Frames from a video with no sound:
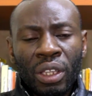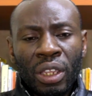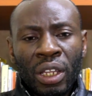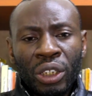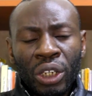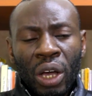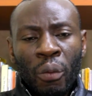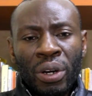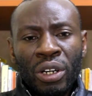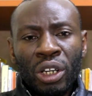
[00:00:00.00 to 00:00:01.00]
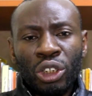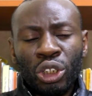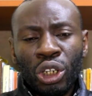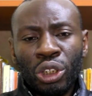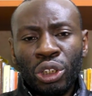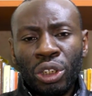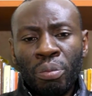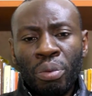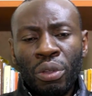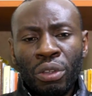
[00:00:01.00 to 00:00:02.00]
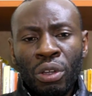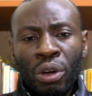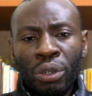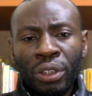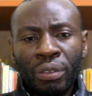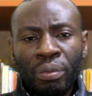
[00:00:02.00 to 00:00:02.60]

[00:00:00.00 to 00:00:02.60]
That our relationship with God